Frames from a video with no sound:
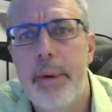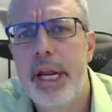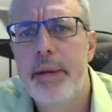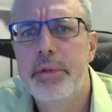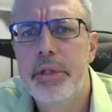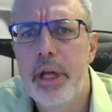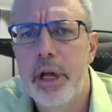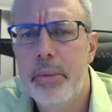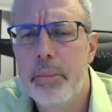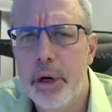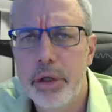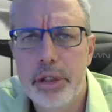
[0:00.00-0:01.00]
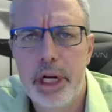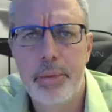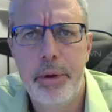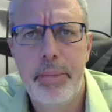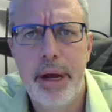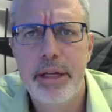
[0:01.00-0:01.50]
my name is Doug Burson. I'm
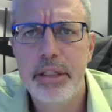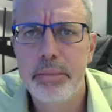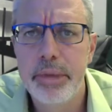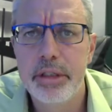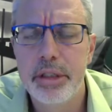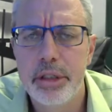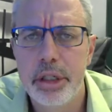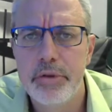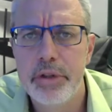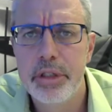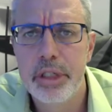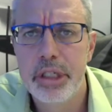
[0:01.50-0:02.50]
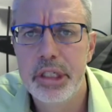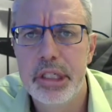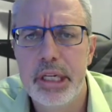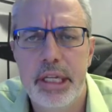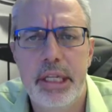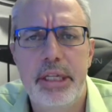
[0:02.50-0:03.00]
with Paget Business
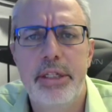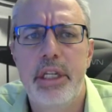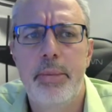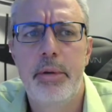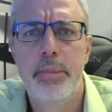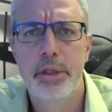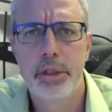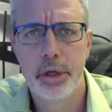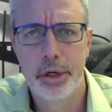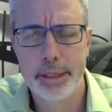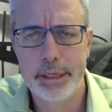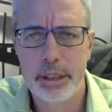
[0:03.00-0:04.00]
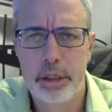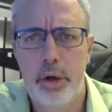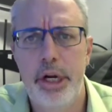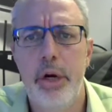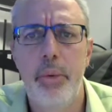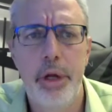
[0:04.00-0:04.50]
Services in Lee Summit, Missouri. And so
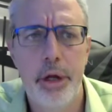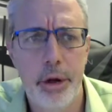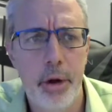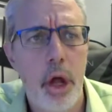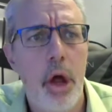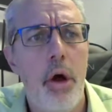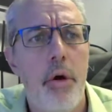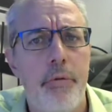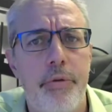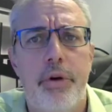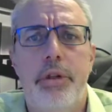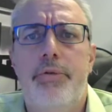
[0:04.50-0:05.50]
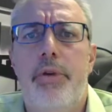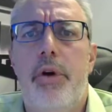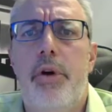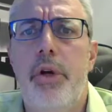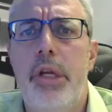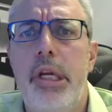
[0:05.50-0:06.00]
here we go. First of
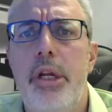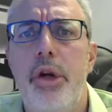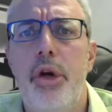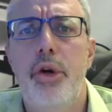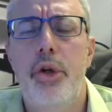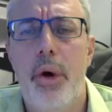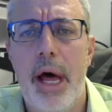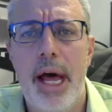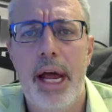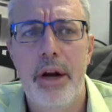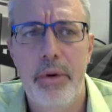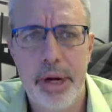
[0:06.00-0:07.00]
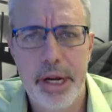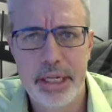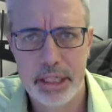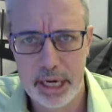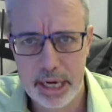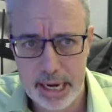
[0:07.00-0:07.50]
all, you need to go to
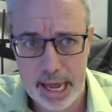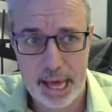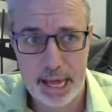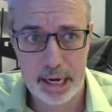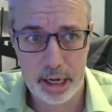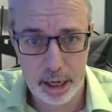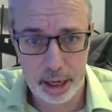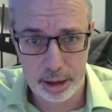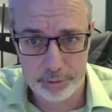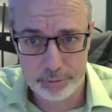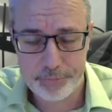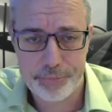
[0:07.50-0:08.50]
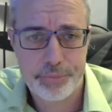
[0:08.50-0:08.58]
irs.gov.